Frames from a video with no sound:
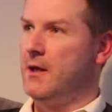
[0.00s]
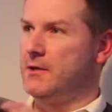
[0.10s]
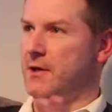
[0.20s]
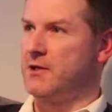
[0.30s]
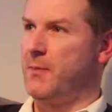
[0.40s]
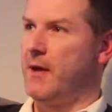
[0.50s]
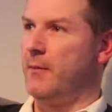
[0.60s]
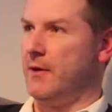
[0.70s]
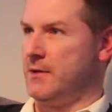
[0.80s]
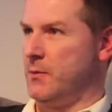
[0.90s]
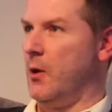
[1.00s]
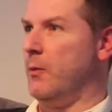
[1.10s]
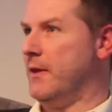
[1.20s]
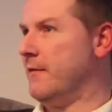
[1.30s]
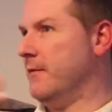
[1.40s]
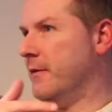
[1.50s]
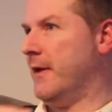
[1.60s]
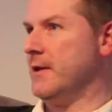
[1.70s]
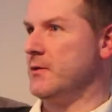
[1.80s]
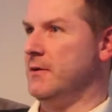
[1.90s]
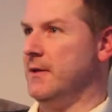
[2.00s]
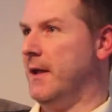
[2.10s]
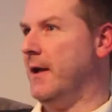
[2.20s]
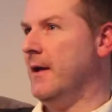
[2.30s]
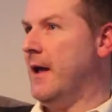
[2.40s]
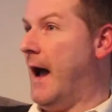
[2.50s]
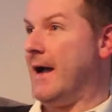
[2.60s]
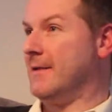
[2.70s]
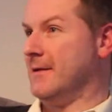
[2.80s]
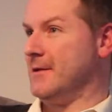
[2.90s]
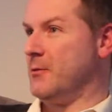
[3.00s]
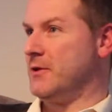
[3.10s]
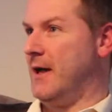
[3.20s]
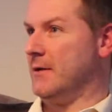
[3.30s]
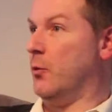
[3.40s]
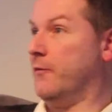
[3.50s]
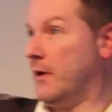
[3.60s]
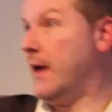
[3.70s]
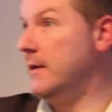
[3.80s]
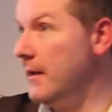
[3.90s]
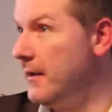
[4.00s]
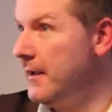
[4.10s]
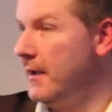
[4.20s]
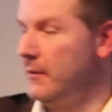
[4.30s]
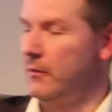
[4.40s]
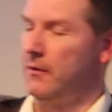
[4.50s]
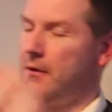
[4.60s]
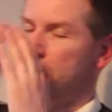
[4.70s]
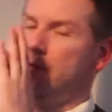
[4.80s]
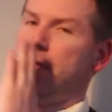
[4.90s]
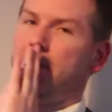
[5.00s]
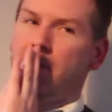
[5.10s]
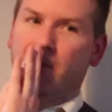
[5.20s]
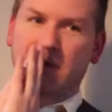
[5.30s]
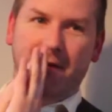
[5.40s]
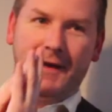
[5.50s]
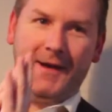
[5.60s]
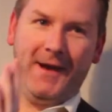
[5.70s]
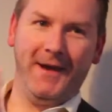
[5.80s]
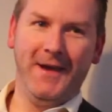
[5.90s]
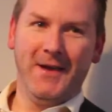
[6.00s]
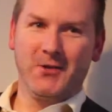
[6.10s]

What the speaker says: So I experiment as well with different things on the day. Actors, I'll say, oh, I've got an idea, and they'll go, oh no, here he goes again.